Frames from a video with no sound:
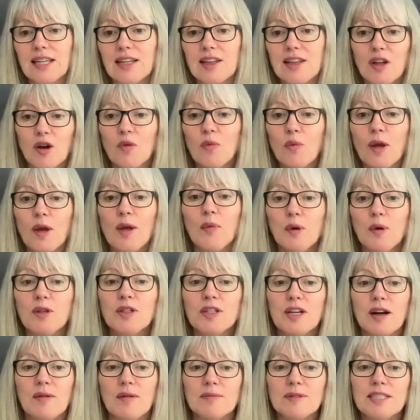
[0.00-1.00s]
that we
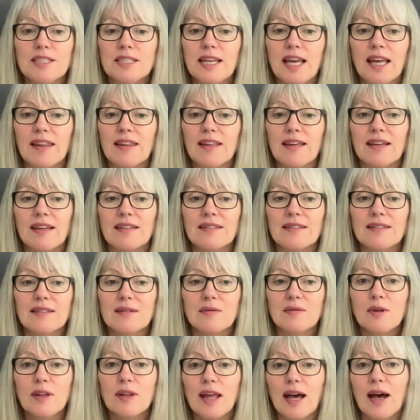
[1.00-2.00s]
would come together
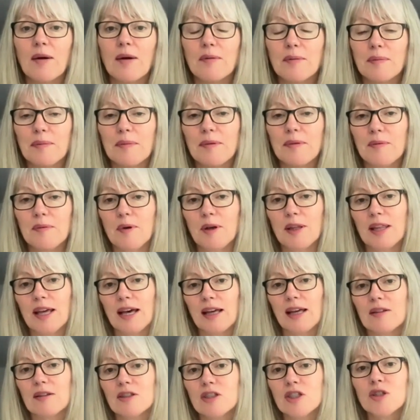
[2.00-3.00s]
without the